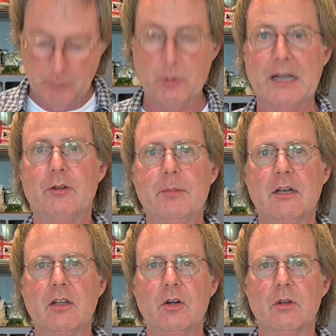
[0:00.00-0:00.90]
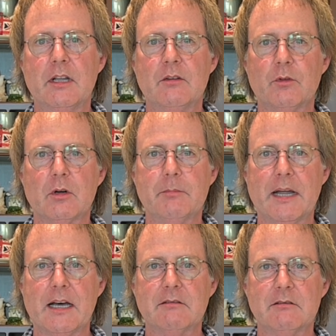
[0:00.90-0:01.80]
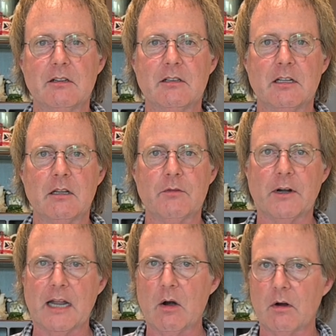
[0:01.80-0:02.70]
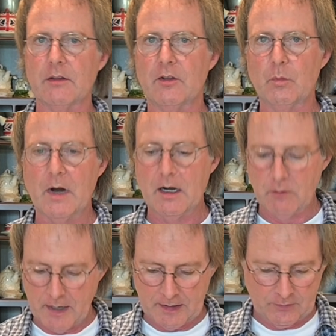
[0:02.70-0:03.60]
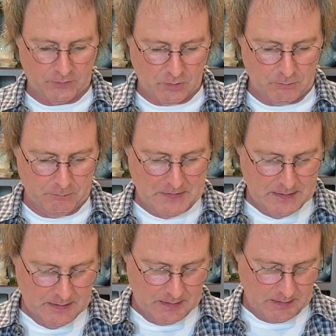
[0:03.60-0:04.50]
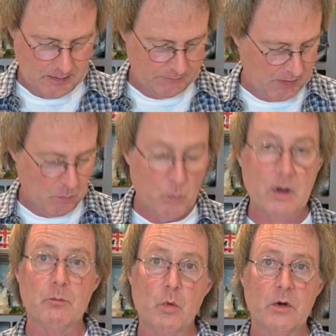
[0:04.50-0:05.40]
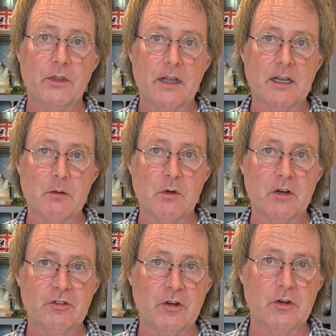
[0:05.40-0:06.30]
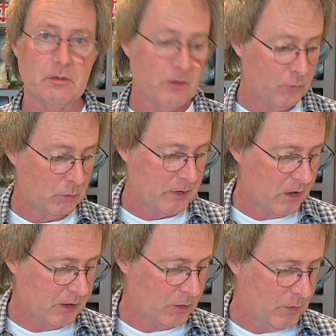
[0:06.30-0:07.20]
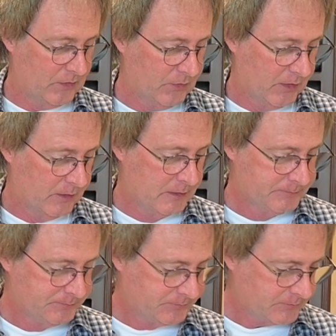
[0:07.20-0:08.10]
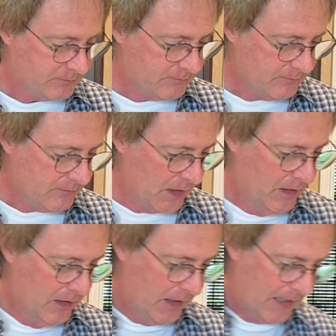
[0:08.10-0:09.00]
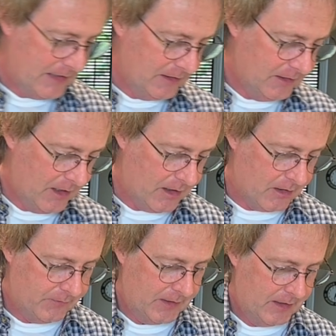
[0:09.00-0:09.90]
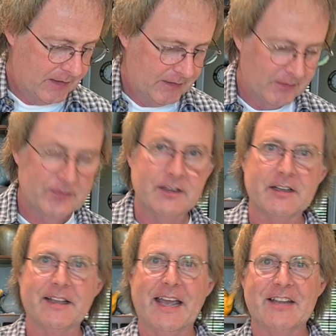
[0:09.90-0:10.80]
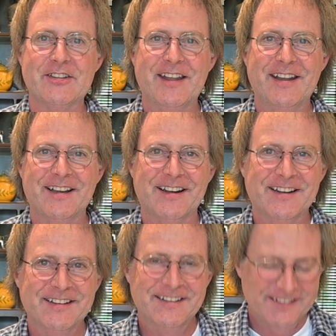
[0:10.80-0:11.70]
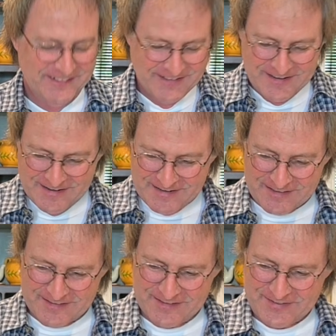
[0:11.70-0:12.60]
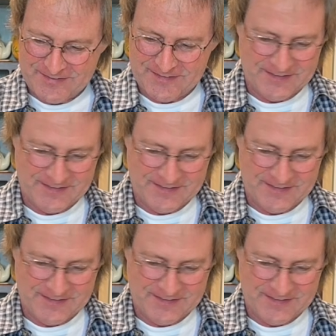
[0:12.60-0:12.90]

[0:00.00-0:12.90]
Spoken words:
bread's been cooling for about a little over an hour on this wire rack, so I've got one more thing I want to show you before we call it quits here. I love this little gadget here. It's